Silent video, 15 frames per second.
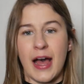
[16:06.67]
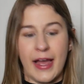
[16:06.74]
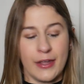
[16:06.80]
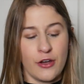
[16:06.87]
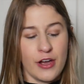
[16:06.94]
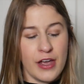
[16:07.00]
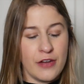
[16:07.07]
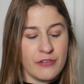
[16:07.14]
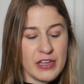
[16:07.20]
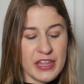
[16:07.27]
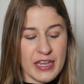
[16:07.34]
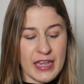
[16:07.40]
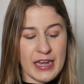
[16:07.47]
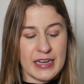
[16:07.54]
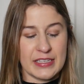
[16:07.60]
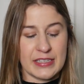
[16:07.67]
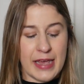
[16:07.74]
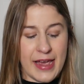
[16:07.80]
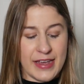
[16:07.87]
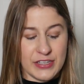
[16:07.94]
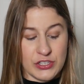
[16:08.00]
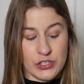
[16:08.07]
I got everything in a
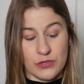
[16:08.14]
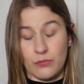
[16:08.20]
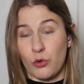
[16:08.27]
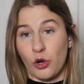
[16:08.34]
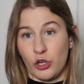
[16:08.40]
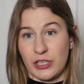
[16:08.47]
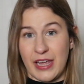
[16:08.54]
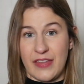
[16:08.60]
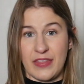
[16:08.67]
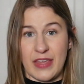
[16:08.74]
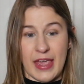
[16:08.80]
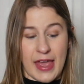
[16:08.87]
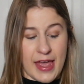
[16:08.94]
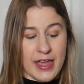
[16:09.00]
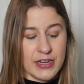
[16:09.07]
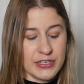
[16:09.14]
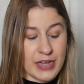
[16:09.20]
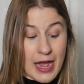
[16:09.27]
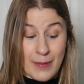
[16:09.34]
size small in the end.